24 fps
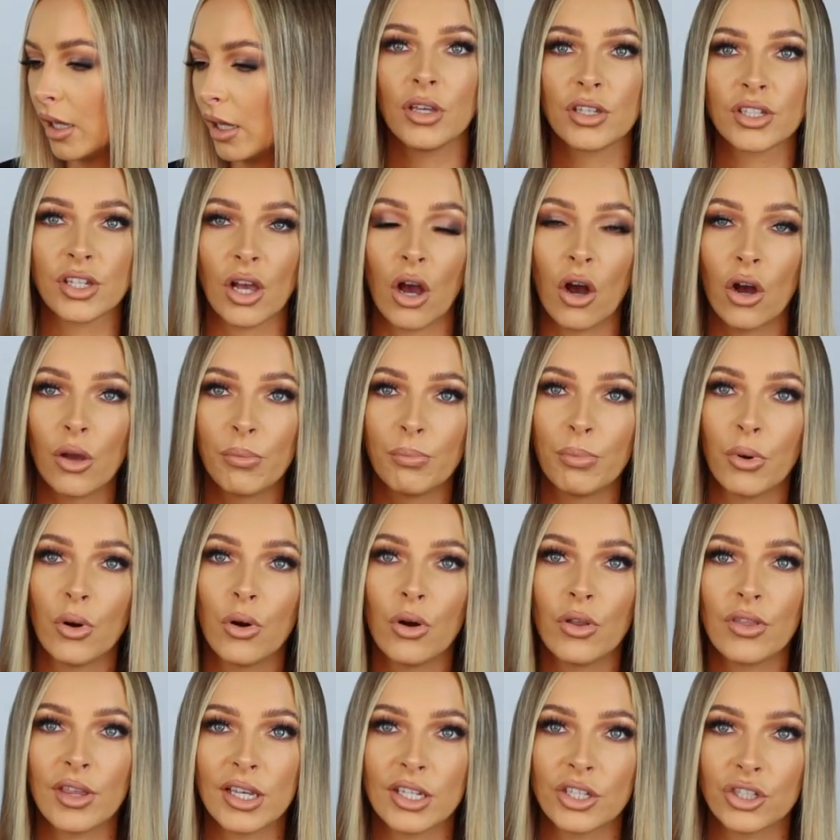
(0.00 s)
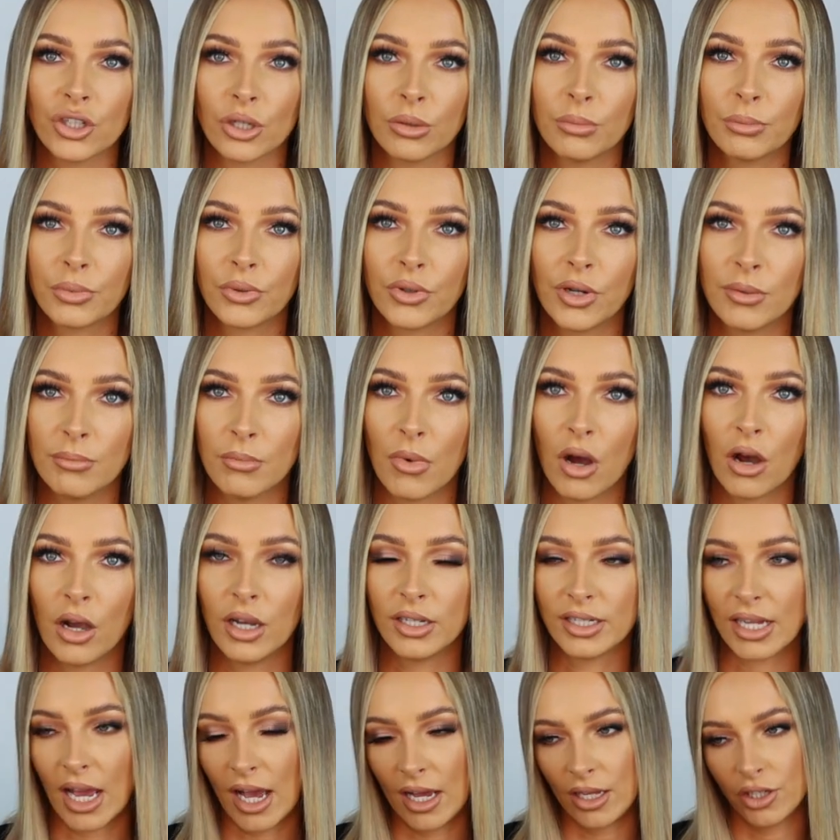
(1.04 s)
So I bought this jumper in
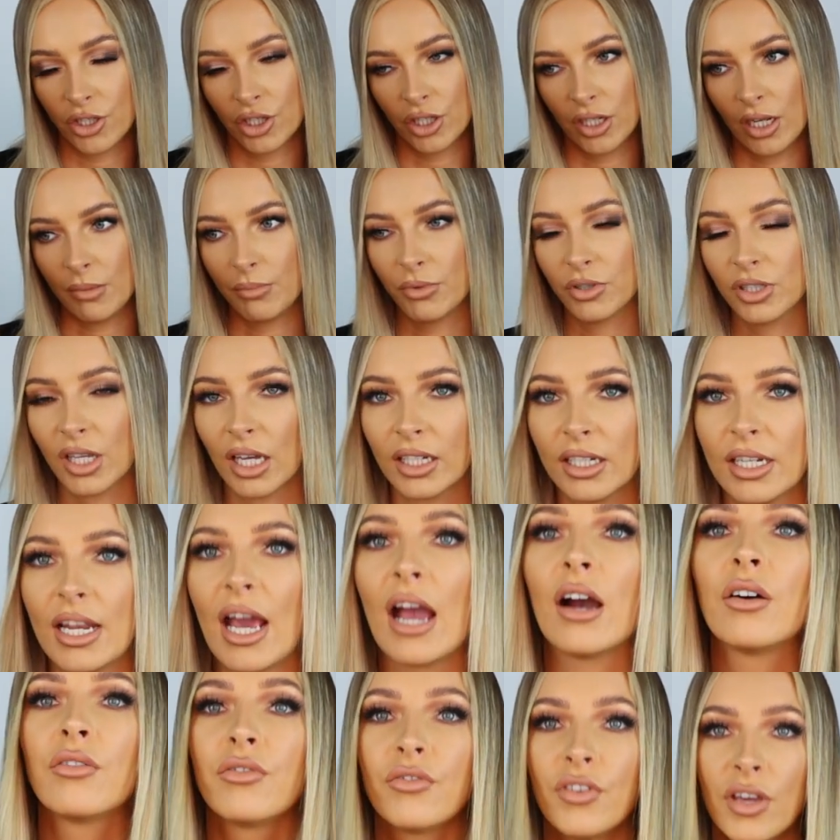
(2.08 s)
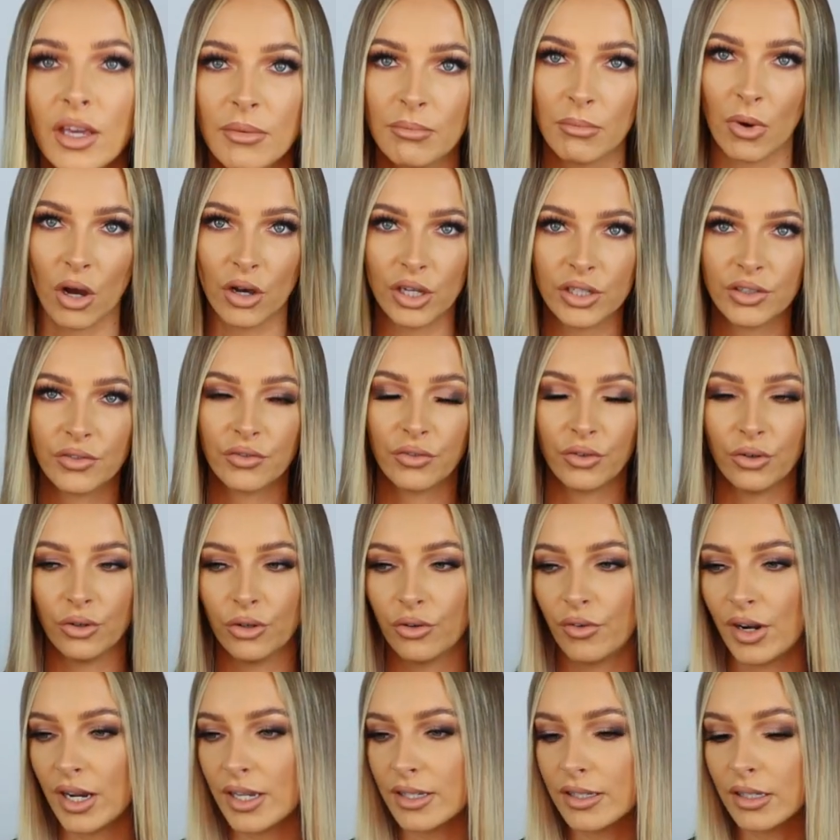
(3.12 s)
mind actually because I had an outfit in mind
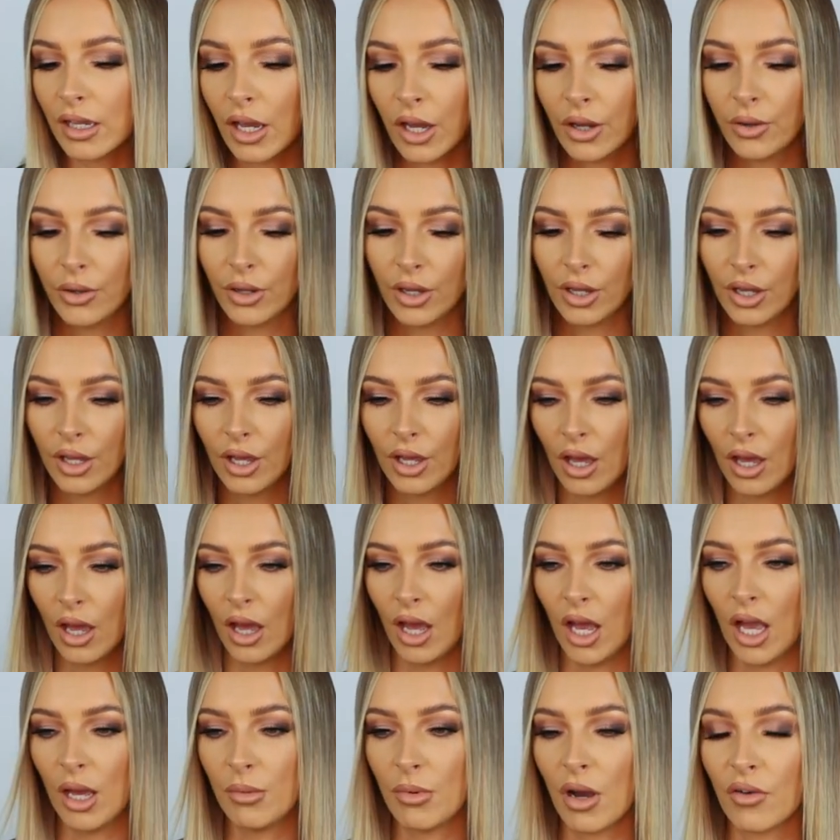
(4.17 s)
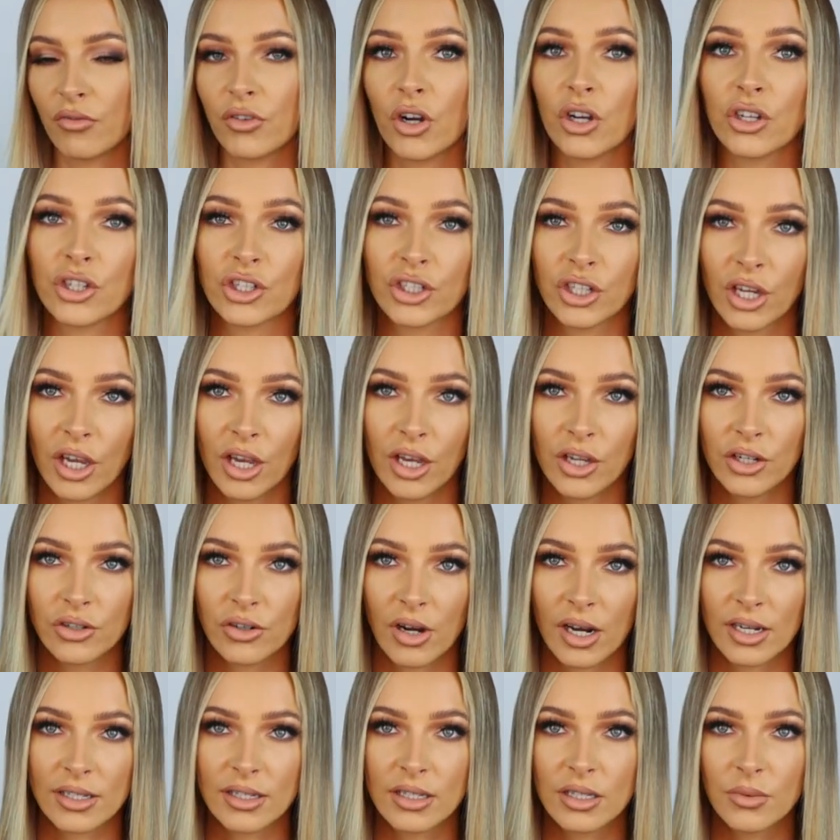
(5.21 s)
for it. So I've got a shirt
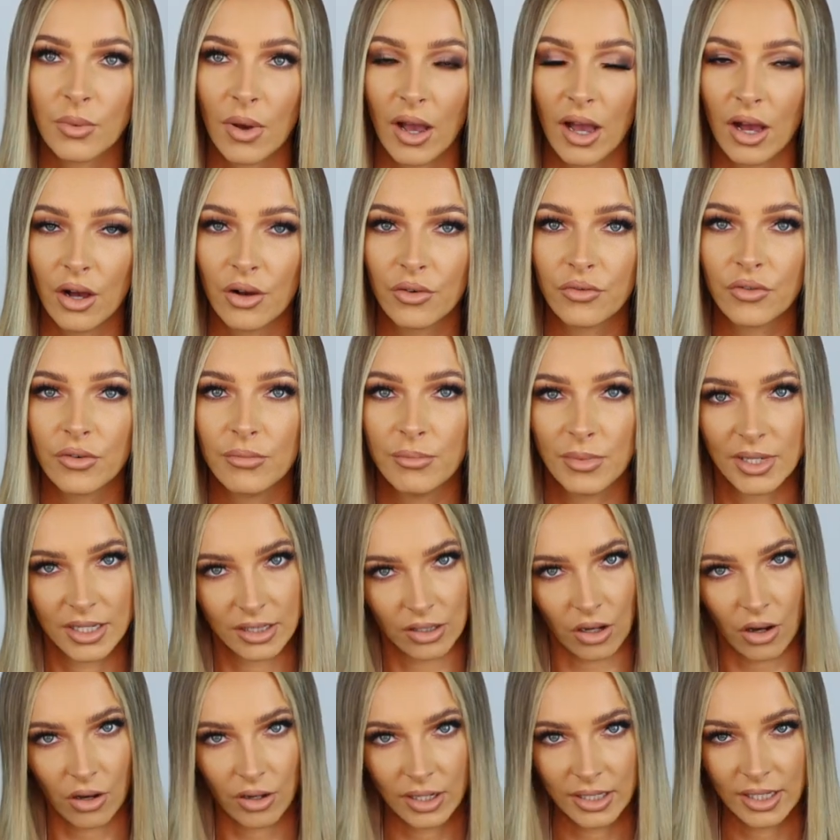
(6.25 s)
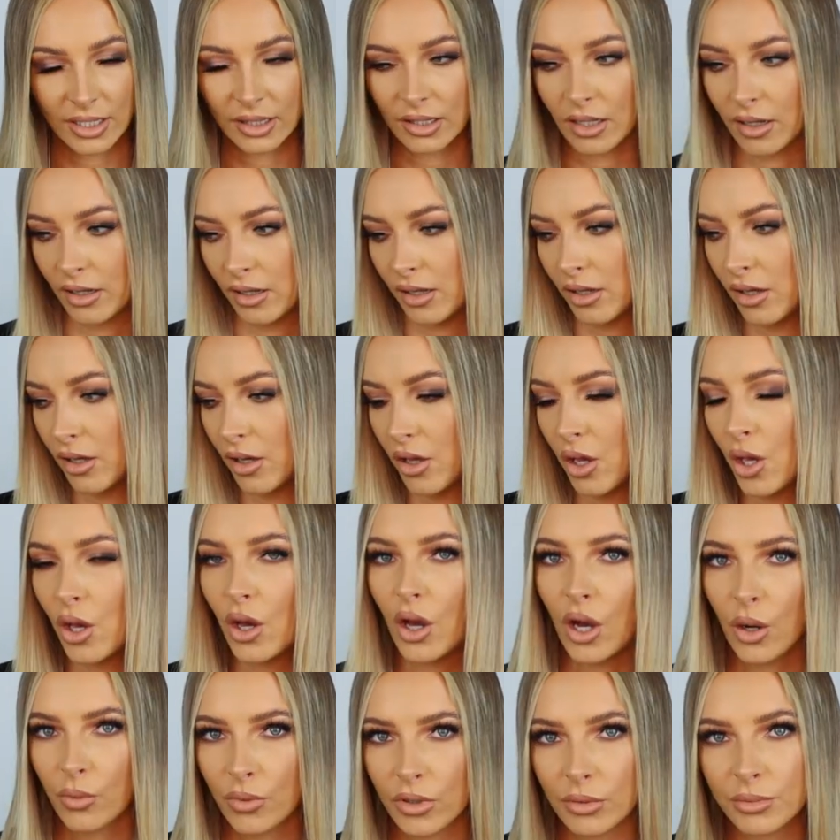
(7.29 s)
dress as well from Missguided that
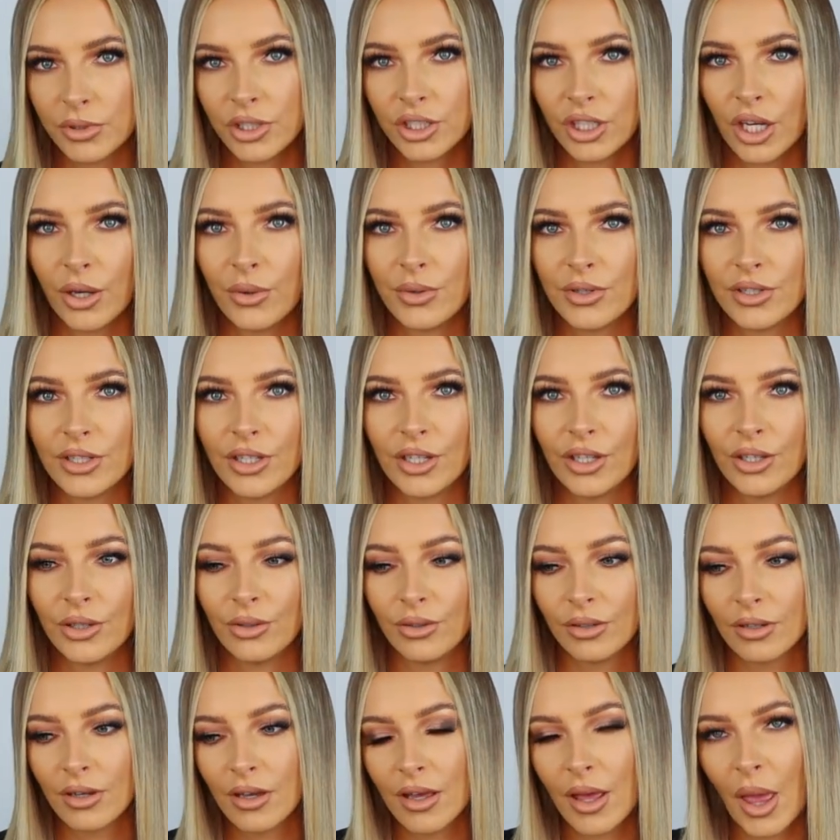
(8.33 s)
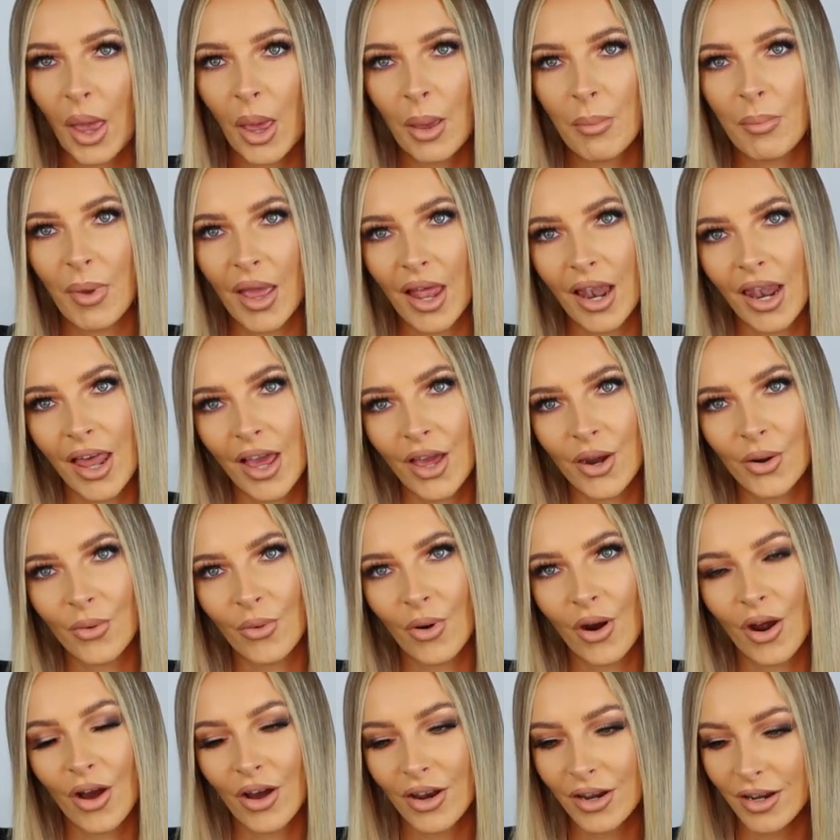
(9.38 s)
I will be showing you a bit later
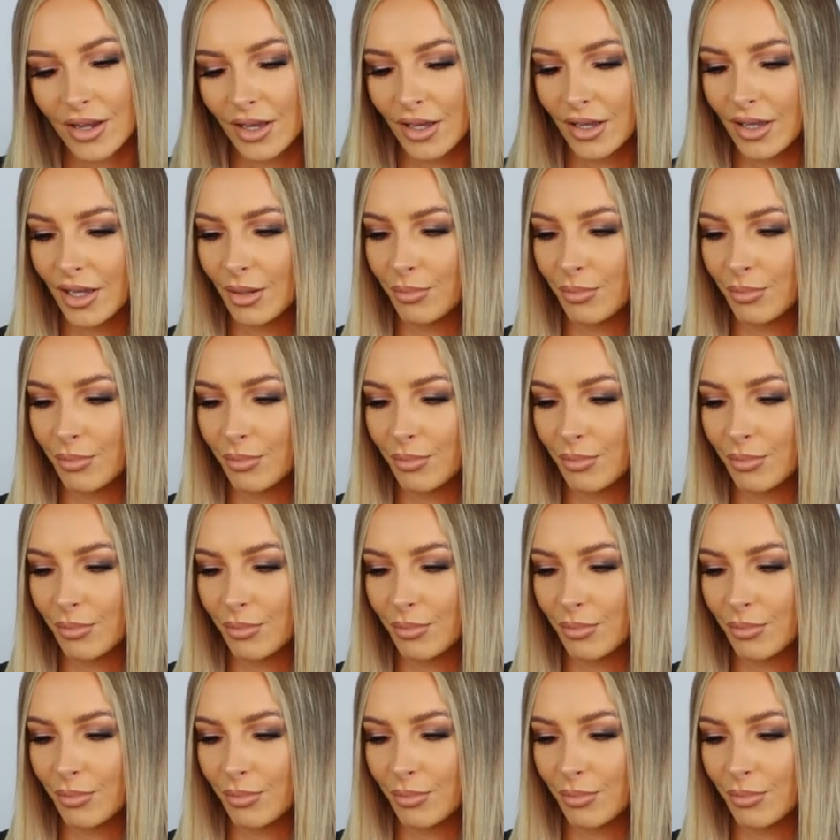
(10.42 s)
on.